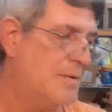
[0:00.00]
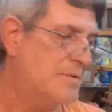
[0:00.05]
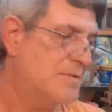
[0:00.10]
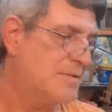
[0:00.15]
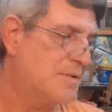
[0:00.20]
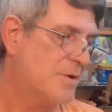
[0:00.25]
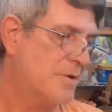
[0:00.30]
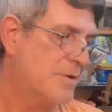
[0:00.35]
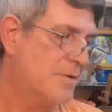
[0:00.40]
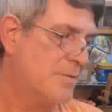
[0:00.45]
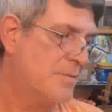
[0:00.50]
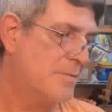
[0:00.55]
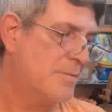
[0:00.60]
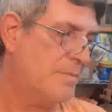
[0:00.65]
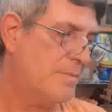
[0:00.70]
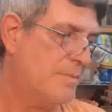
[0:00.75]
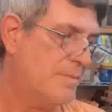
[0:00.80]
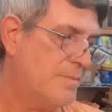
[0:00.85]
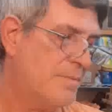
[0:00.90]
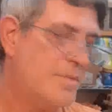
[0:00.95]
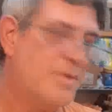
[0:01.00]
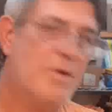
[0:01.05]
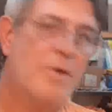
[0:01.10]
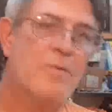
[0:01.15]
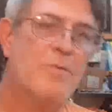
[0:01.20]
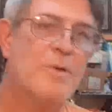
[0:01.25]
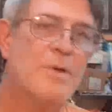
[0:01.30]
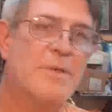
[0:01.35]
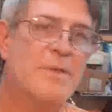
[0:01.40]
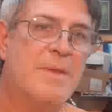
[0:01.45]
So
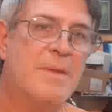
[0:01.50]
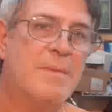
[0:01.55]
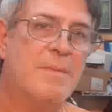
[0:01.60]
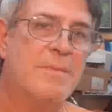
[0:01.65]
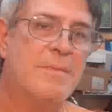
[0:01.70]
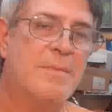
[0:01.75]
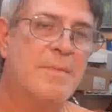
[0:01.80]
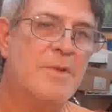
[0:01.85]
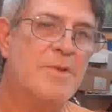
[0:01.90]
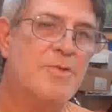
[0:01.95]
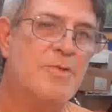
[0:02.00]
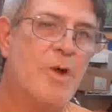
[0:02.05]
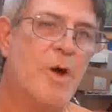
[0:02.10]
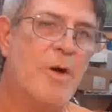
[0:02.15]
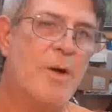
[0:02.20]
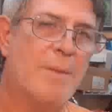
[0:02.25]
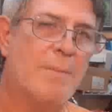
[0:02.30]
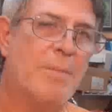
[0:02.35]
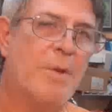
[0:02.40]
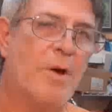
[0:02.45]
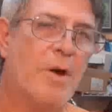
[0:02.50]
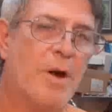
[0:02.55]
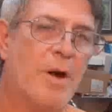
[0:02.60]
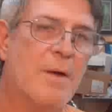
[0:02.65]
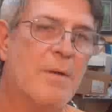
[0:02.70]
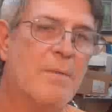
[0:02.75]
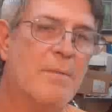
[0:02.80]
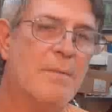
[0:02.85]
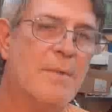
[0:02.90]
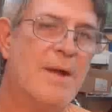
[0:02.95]
don't let the drawing
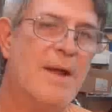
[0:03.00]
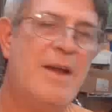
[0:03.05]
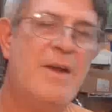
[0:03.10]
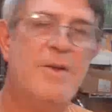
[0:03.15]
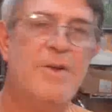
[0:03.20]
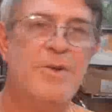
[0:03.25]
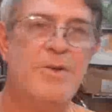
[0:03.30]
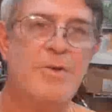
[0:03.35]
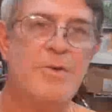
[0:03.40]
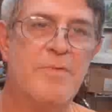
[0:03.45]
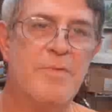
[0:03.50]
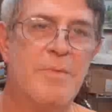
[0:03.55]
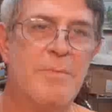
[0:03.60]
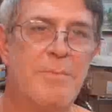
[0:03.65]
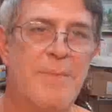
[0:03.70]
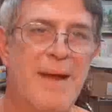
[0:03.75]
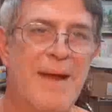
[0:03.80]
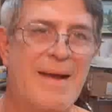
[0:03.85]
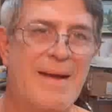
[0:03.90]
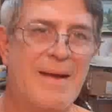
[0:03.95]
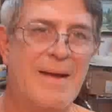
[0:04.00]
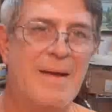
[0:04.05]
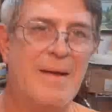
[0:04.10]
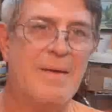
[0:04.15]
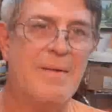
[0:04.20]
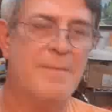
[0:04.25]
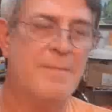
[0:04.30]
part hinder you from painting.